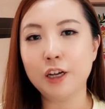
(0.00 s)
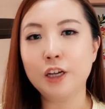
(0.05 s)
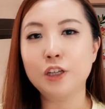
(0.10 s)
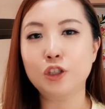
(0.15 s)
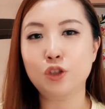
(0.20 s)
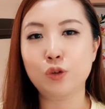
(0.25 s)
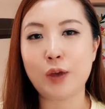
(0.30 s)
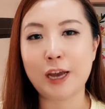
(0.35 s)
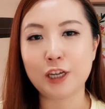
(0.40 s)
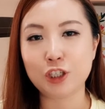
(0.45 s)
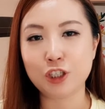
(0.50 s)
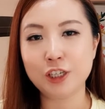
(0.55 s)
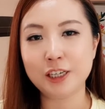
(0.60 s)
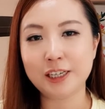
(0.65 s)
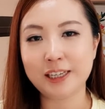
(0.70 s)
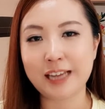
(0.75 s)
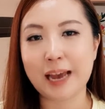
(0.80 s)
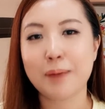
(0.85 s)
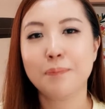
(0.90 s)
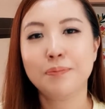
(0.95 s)
to actually
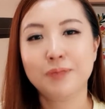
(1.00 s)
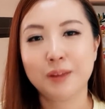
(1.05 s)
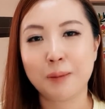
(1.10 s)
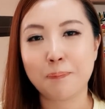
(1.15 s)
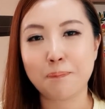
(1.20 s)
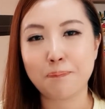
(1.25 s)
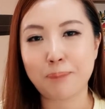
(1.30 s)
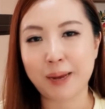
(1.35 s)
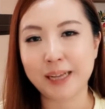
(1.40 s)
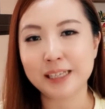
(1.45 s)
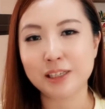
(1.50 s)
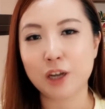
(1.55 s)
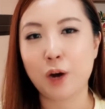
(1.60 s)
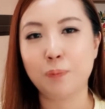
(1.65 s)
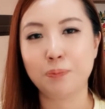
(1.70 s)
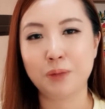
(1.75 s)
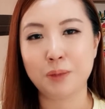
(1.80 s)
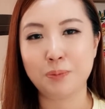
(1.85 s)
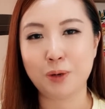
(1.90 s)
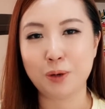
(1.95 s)
get the best
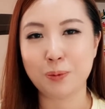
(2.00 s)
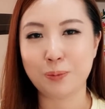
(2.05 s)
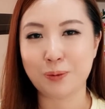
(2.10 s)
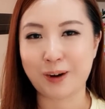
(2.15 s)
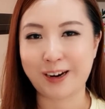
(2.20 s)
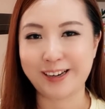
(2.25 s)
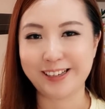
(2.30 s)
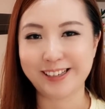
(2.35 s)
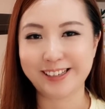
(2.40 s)
optimal price.